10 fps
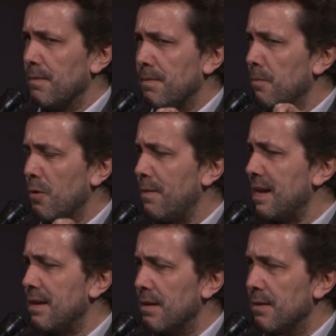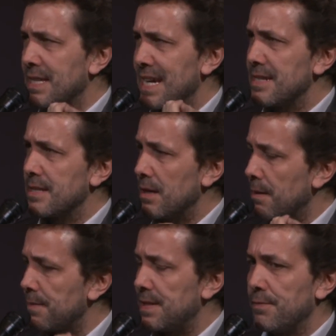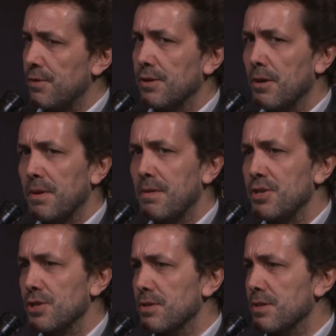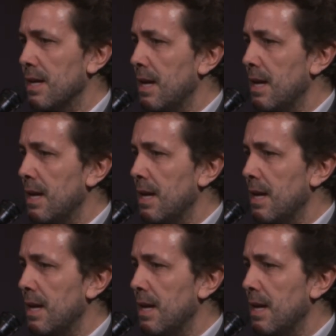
more than tens of different operations